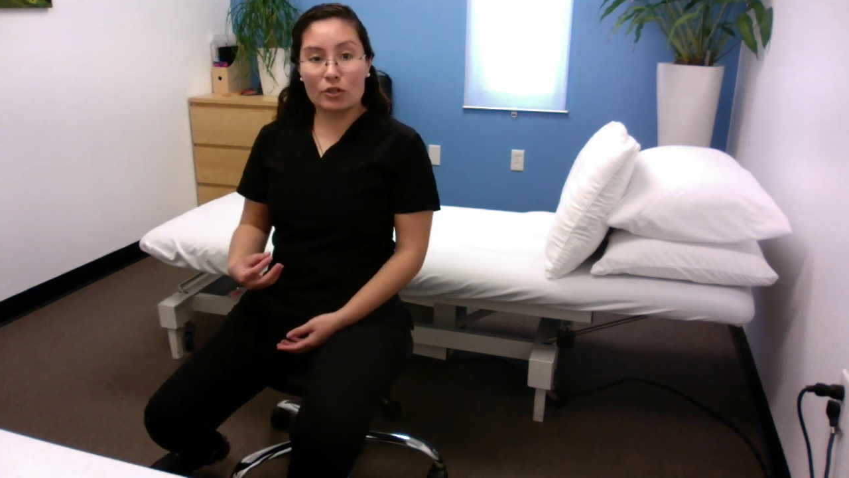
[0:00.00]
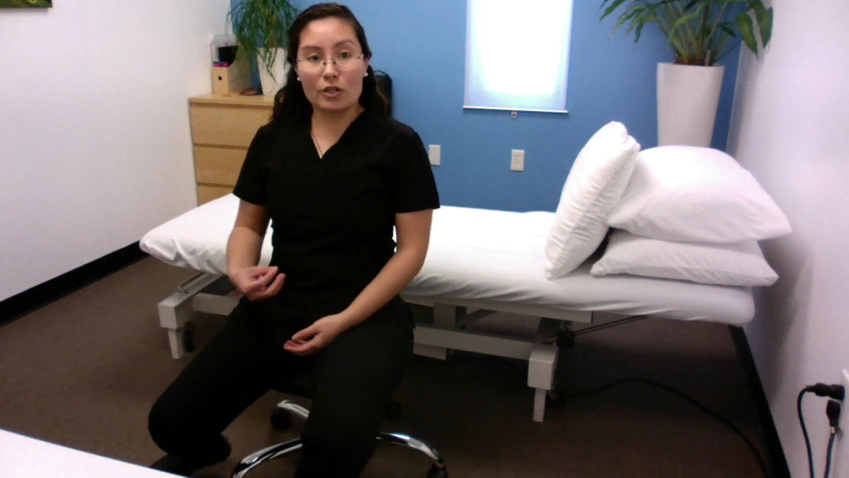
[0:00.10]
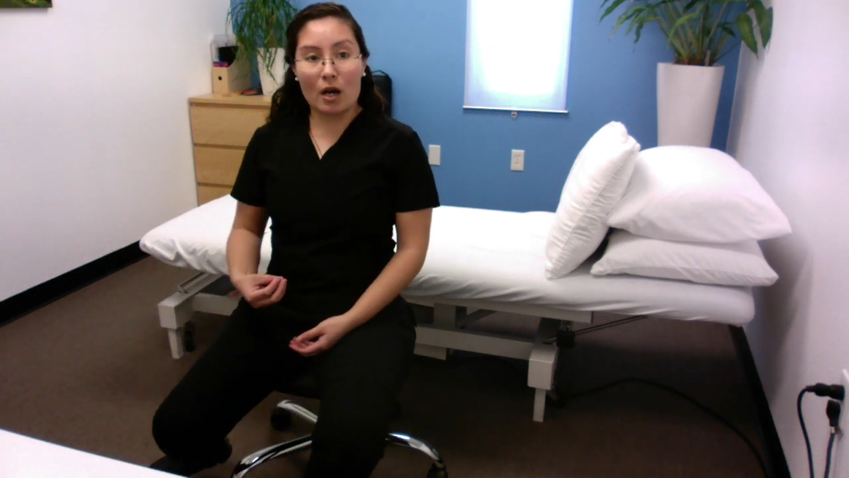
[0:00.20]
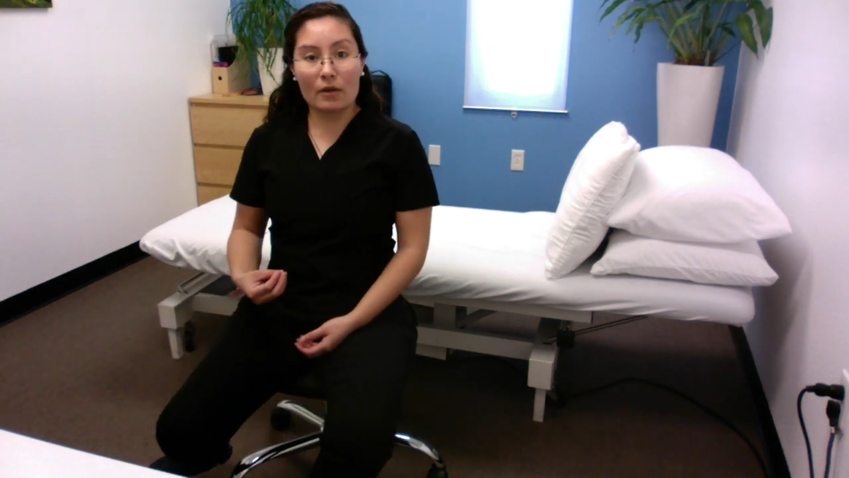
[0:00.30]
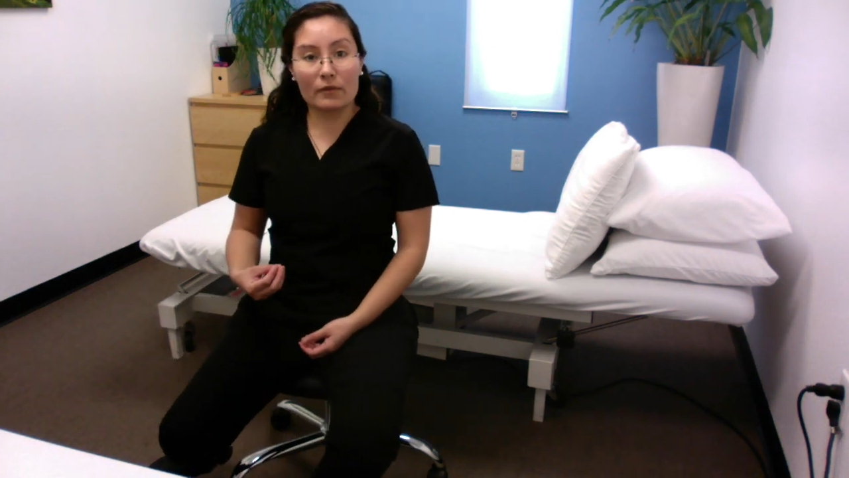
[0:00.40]

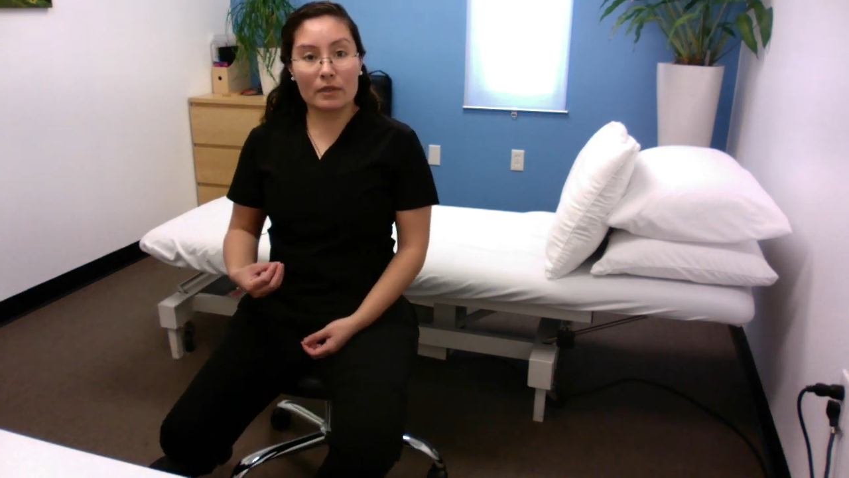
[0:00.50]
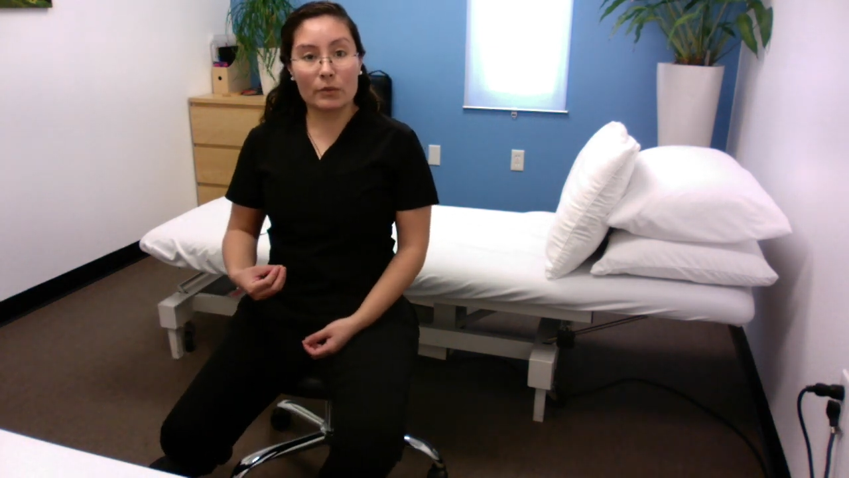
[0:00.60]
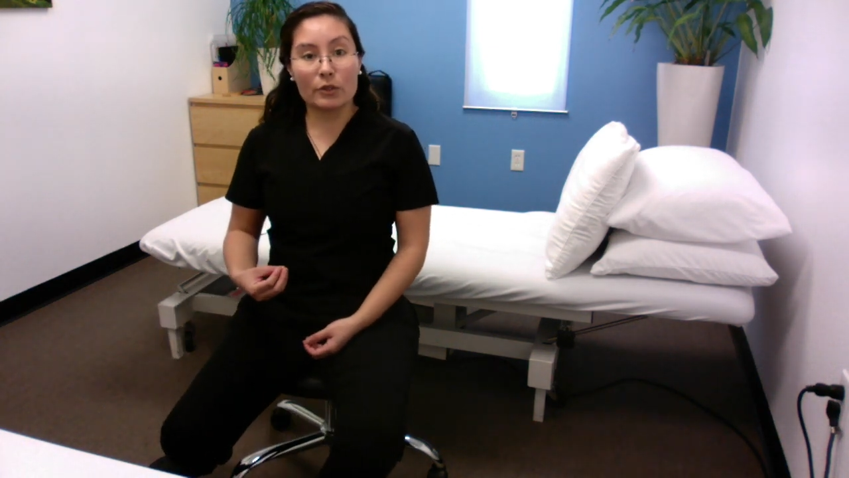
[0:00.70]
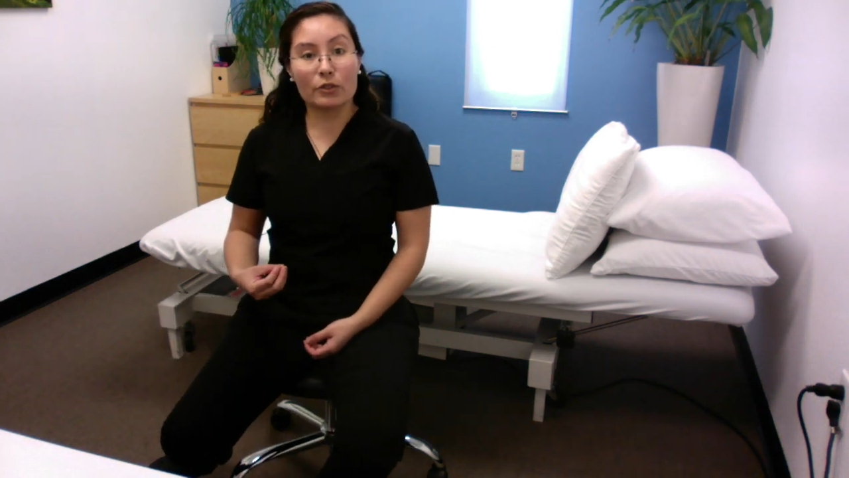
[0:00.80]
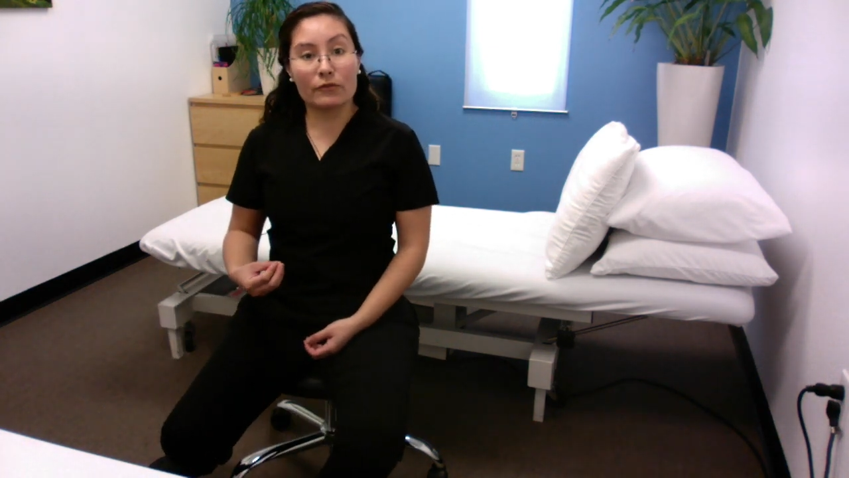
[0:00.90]
not
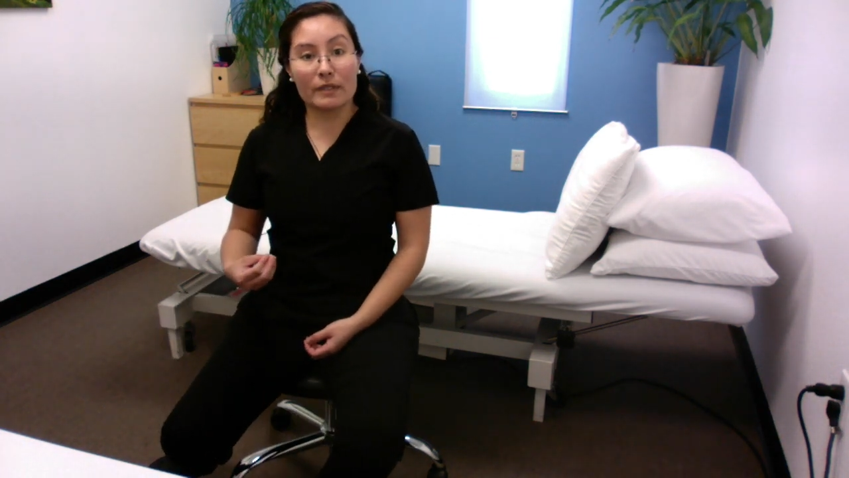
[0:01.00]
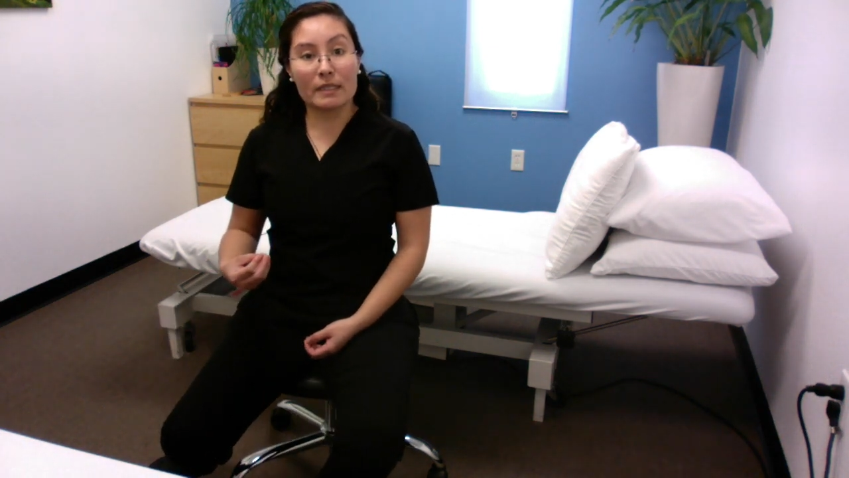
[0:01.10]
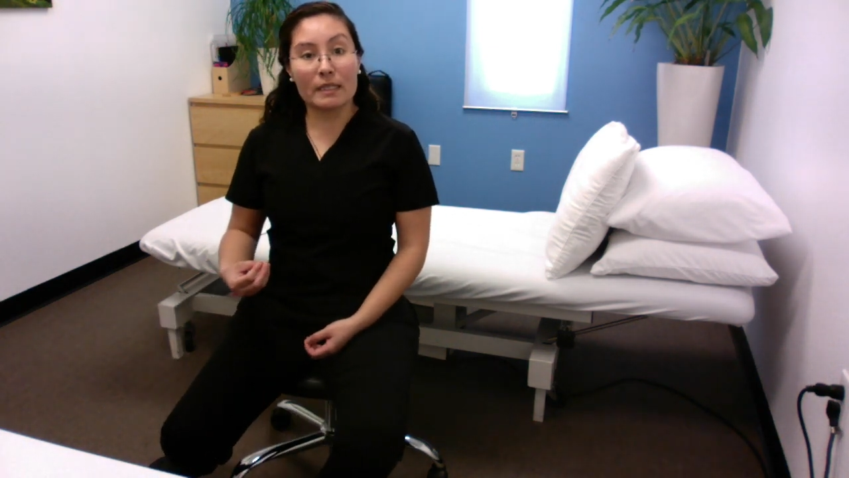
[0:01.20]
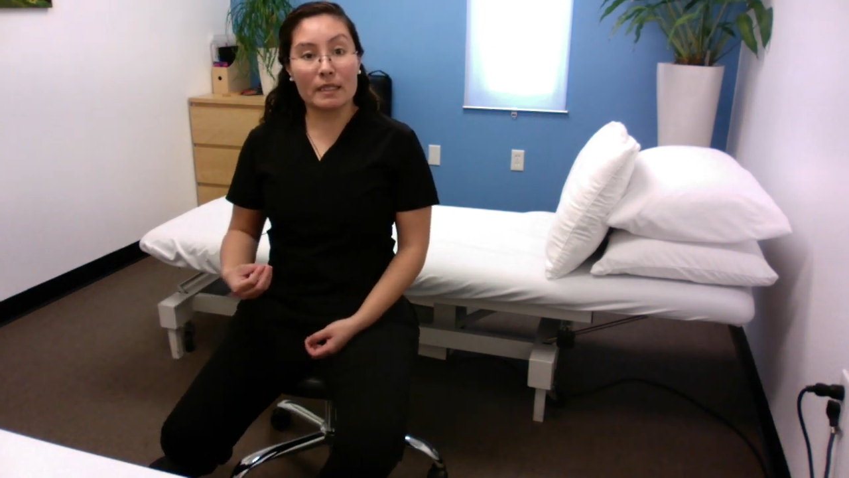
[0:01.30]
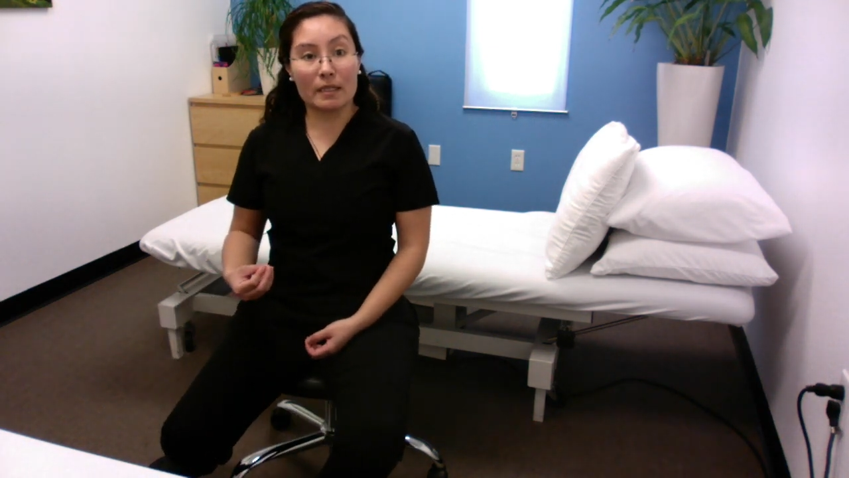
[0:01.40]
going to
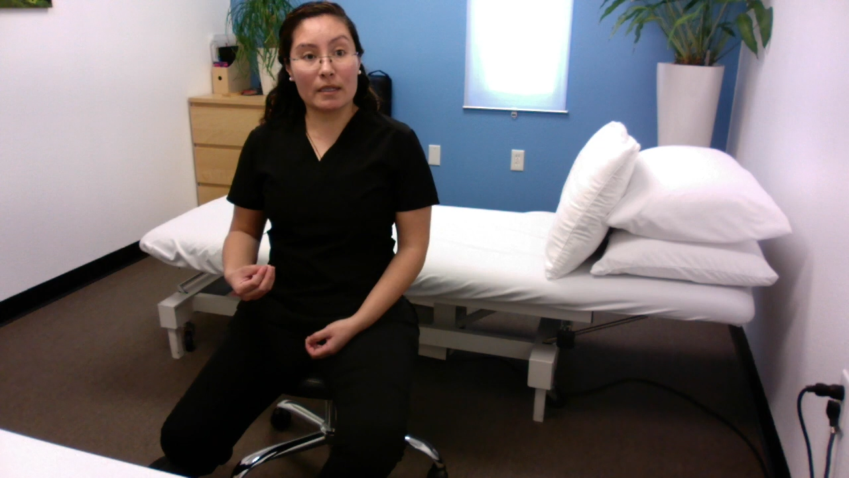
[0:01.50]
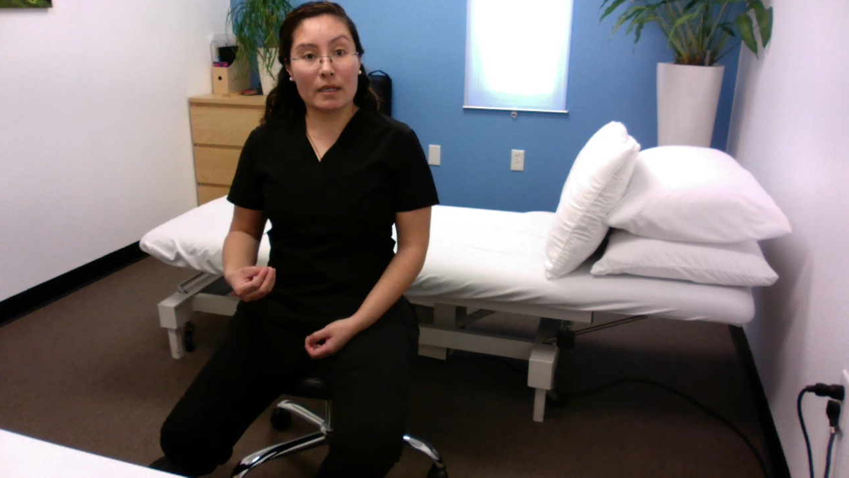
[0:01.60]
fatigue.